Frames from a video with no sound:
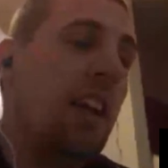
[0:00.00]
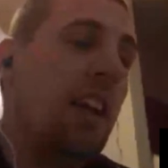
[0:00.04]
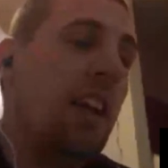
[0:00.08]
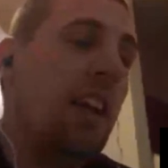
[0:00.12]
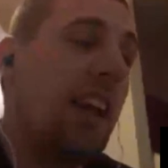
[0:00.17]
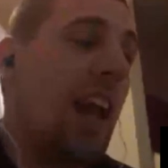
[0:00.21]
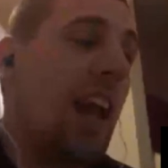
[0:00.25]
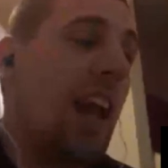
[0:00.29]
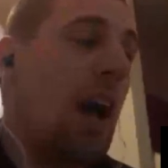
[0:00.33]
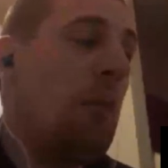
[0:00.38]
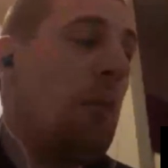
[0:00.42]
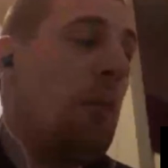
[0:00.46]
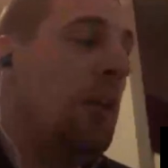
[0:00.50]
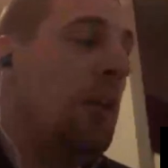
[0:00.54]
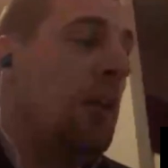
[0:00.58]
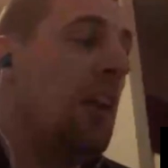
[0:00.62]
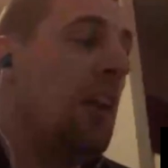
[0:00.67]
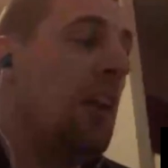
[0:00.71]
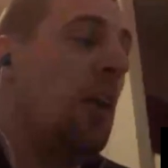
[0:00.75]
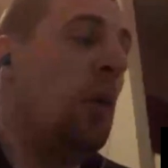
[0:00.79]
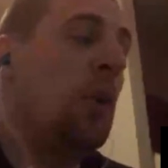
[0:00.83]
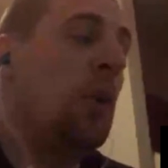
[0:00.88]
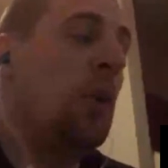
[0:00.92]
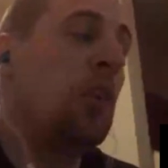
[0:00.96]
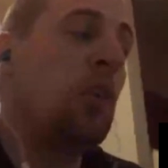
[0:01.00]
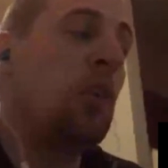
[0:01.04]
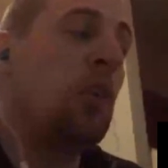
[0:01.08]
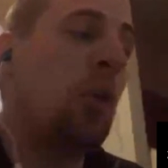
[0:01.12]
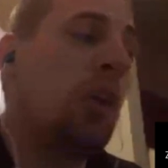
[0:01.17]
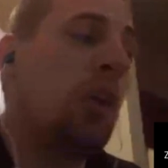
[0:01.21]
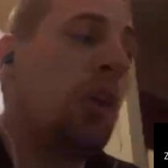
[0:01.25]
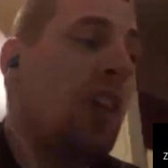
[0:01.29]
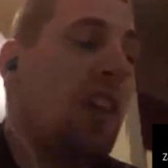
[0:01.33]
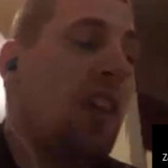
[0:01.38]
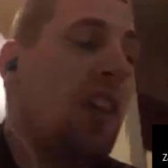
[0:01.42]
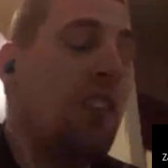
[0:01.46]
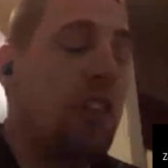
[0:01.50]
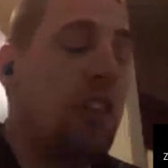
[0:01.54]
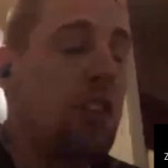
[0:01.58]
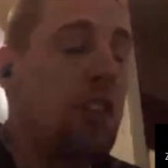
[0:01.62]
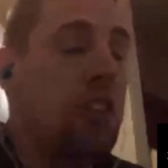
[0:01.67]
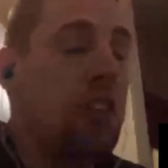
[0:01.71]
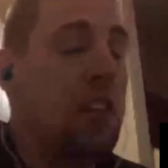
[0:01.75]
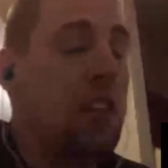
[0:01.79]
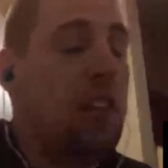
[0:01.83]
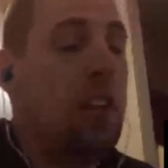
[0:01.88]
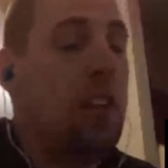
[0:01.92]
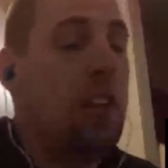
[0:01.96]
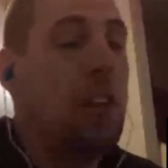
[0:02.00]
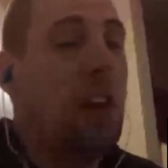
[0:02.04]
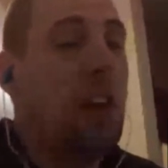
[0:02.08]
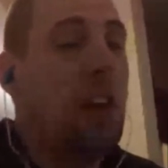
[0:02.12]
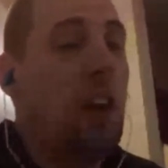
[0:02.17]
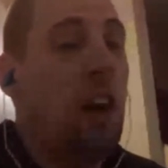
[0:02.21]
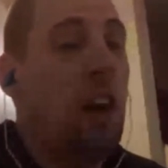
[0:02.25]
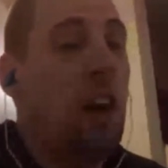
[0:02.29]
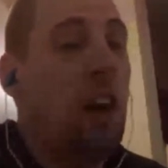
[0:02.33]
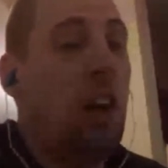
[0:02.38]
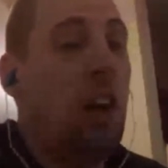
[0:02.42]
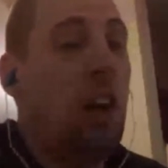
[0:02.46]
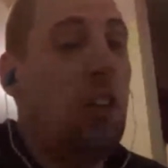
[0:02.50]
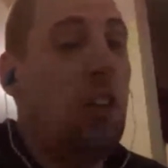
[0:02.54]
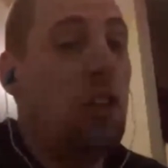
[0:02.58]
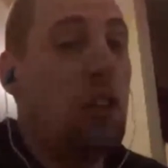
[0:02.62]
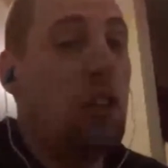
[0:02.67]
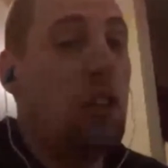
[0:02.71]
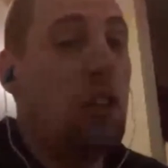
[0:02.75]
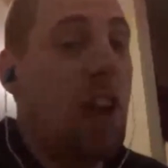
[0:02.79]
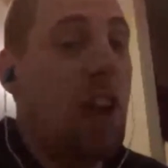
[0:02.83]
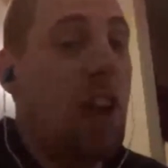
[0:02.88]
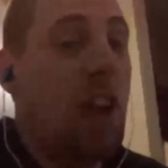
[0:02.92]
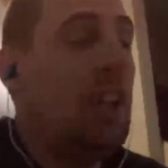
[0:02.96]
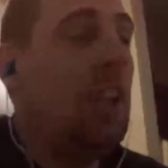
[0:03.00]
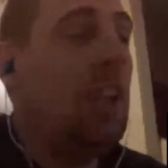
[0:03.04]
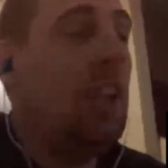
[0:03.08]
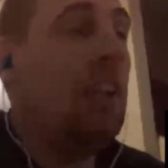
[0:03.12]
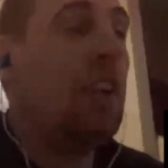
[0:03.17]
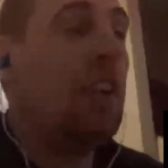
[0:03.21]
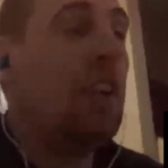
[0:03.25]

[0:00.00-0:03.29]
The Cowboys at only 2,500 on DraftKings.